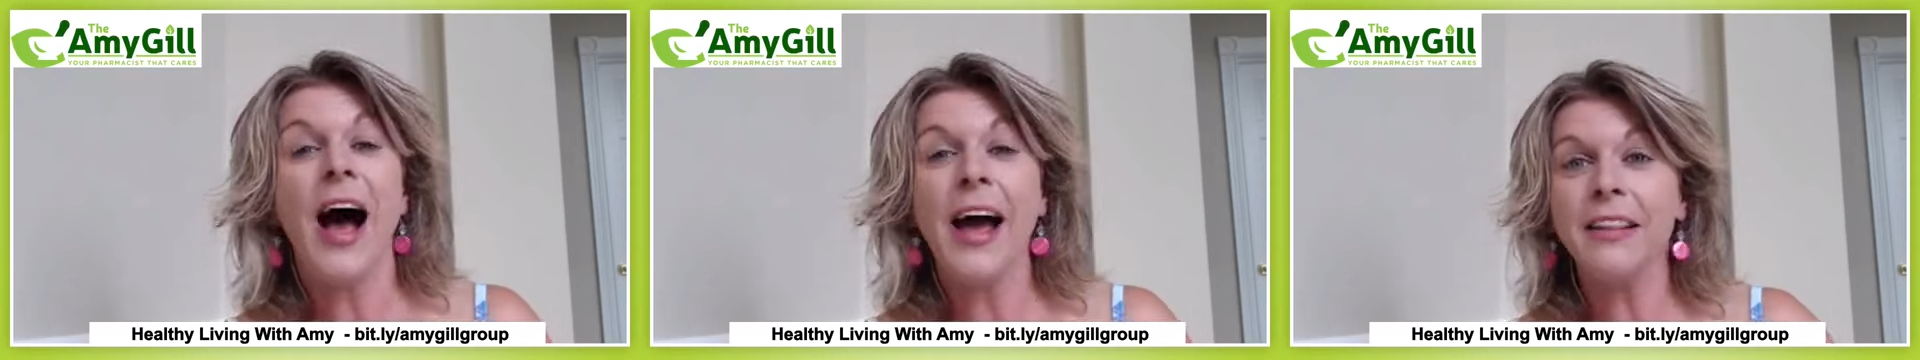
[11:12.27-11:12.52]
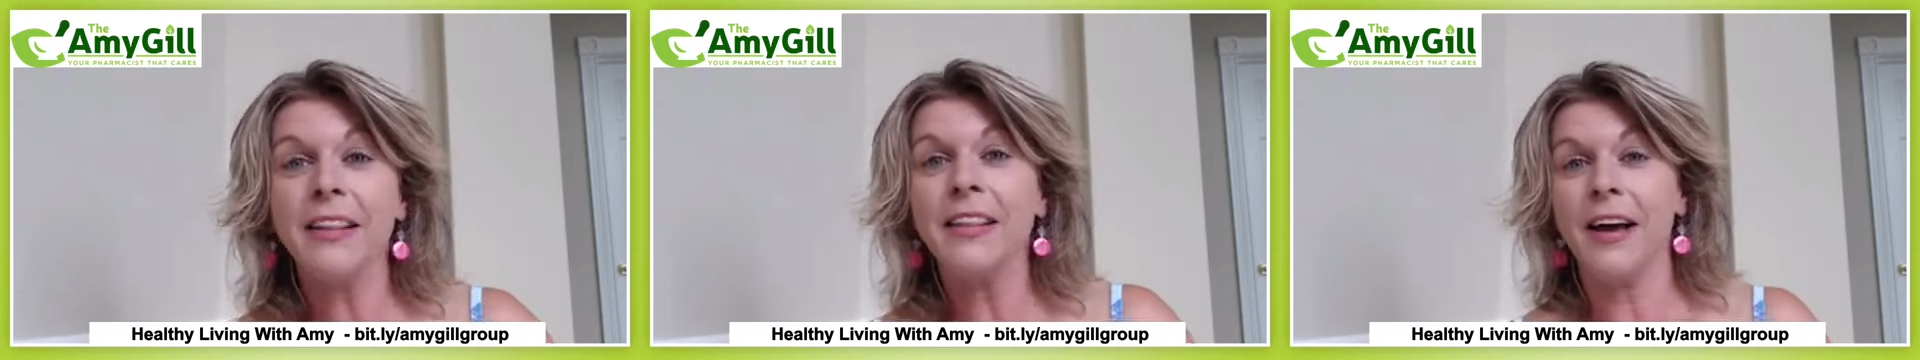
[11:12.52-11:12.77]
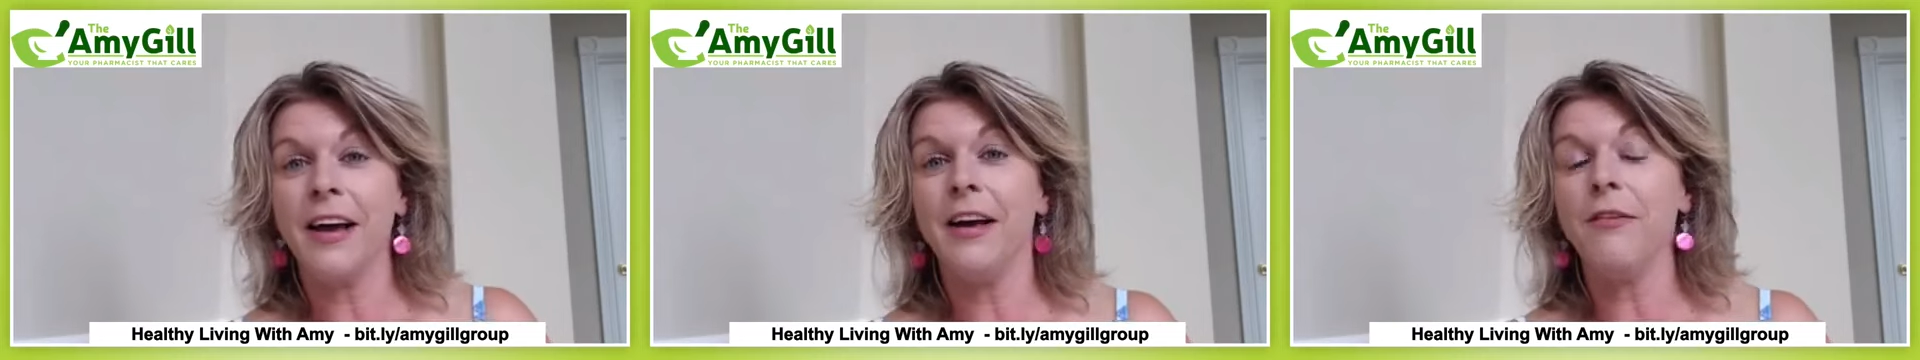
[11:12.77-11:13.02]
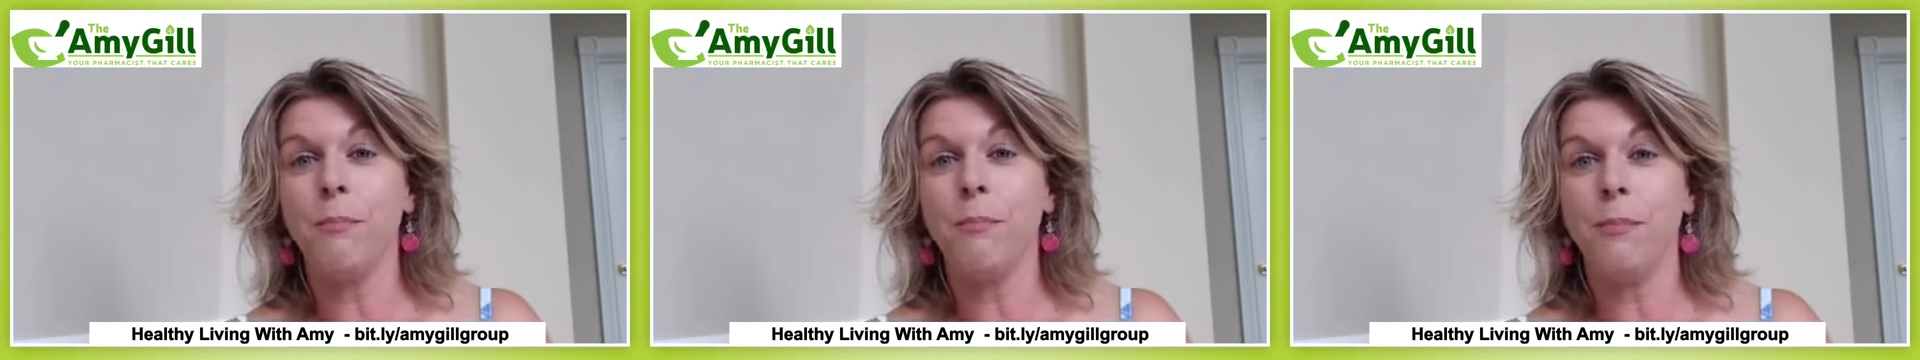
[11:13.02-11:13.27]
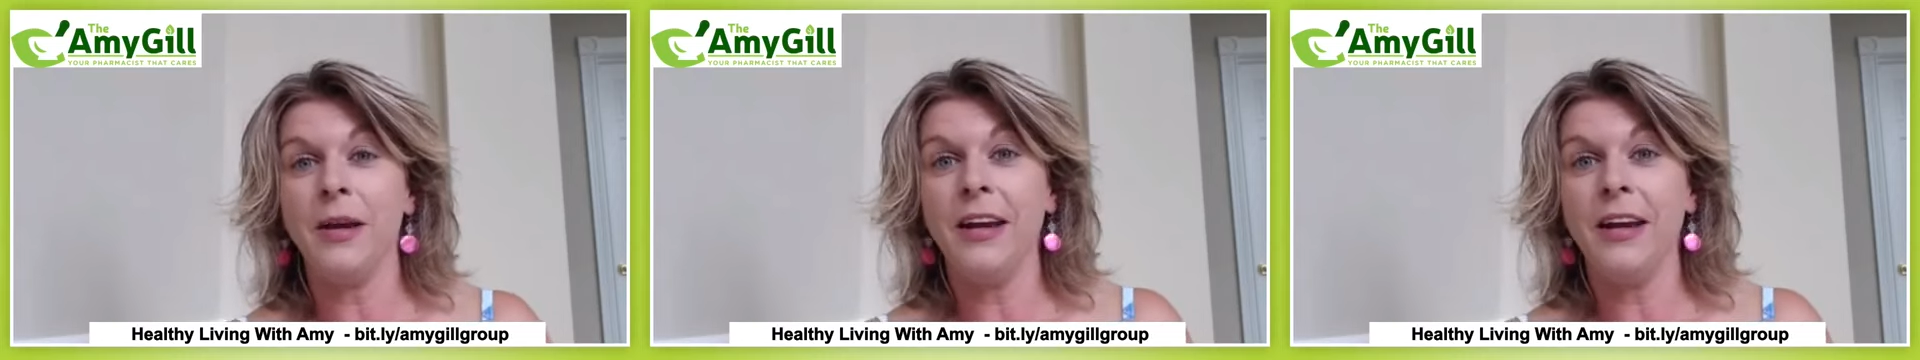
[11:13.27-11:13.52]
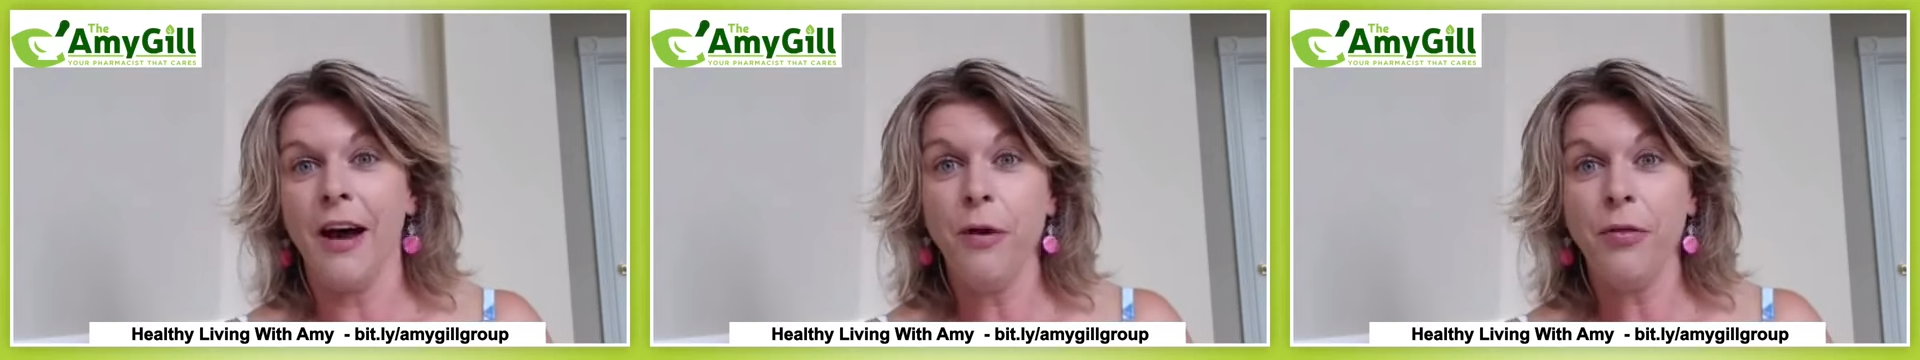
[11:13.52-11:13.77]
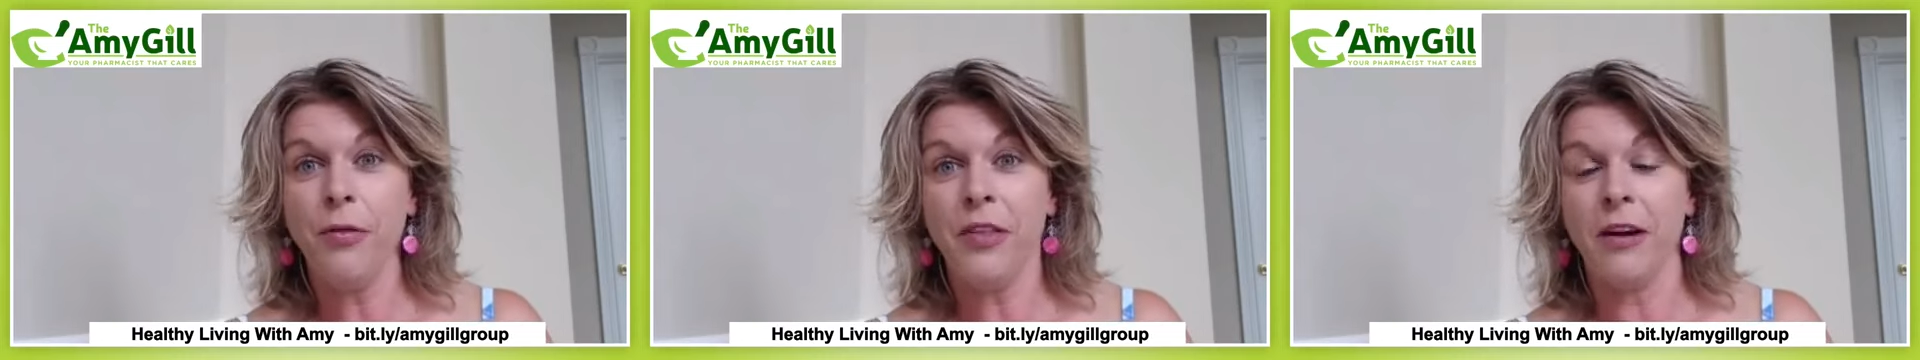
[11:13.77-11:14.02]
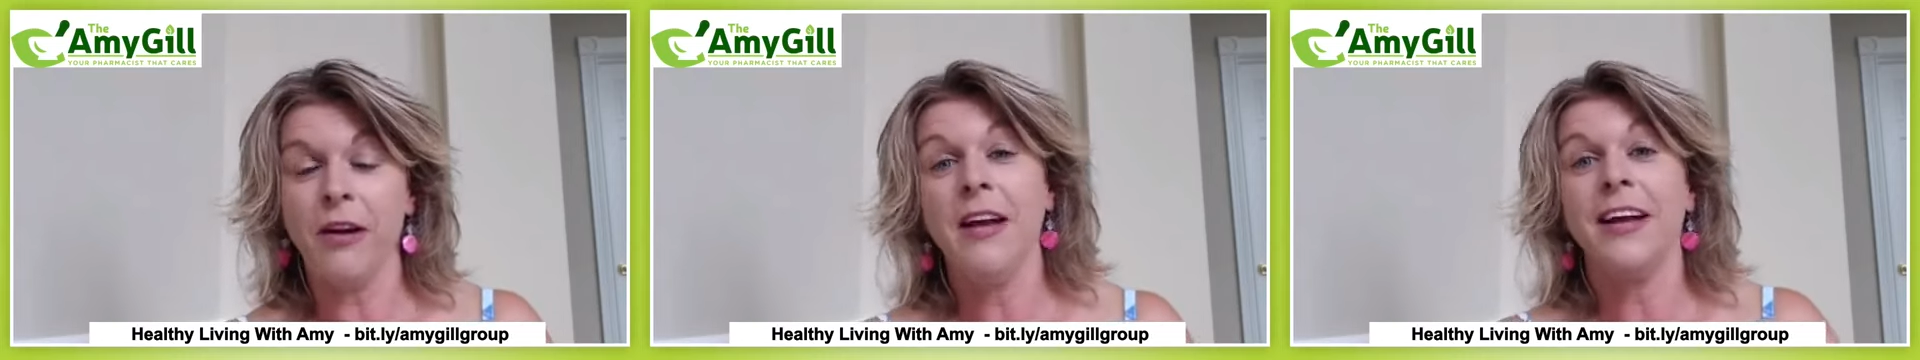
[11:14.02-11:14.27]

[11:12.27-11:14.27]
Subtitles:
I love being out there.